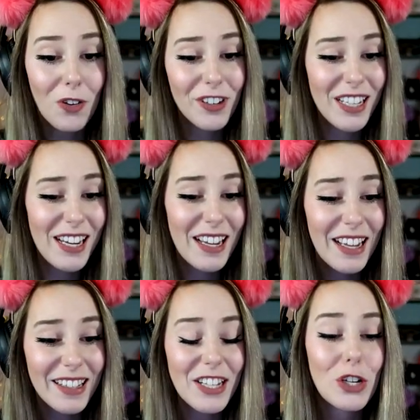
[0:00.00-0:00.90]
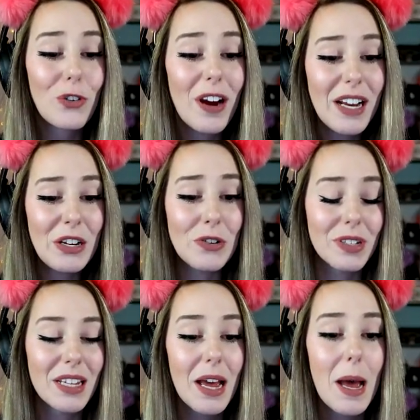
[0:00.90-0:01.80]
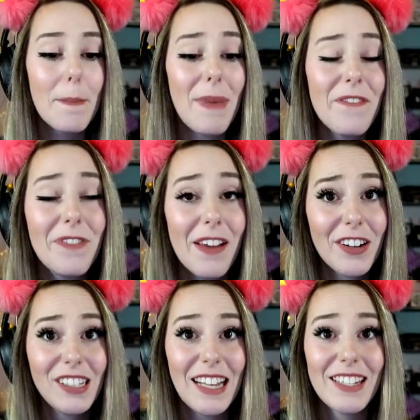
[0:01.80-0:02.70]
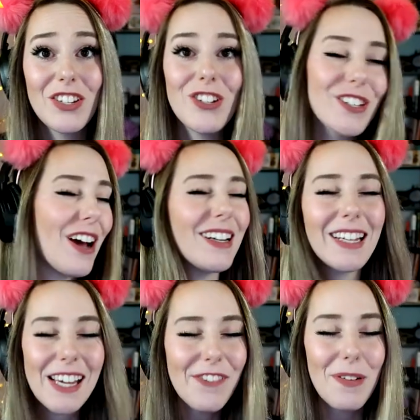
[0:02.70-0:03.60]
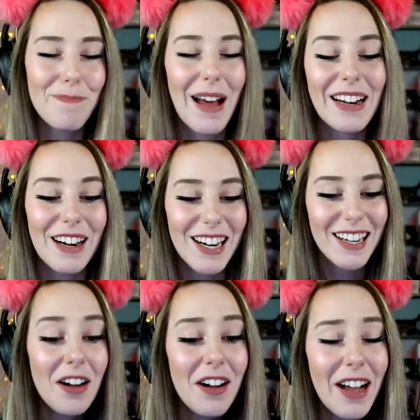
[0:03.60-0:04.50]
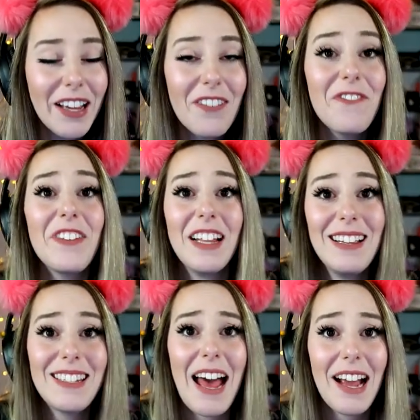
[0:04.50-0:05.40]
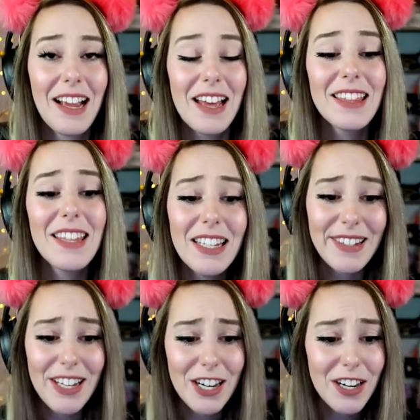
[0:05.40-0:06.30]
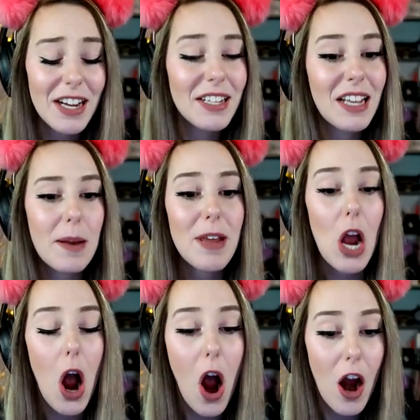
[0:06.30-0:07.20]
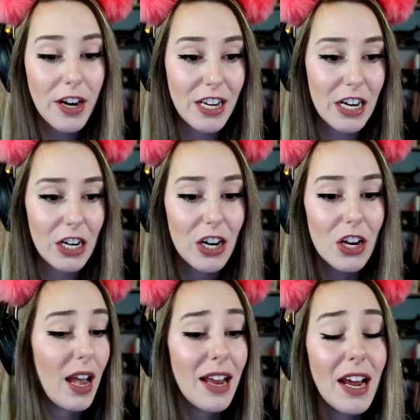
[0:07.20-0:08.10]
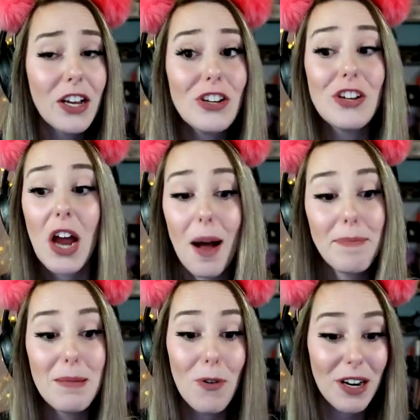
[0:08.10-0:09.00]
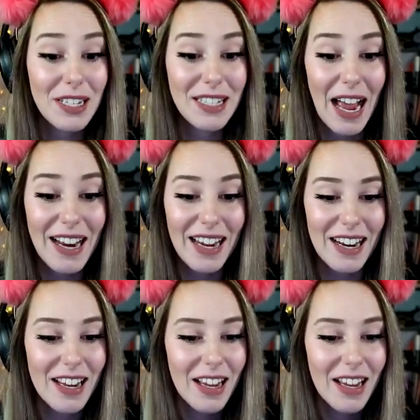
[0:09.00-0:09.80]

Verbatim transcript: Oh, really? That's great news. My favorite classes just got even better. Oh, I can feel it, Zach. This year is gonna be our year, and I could not be more excited.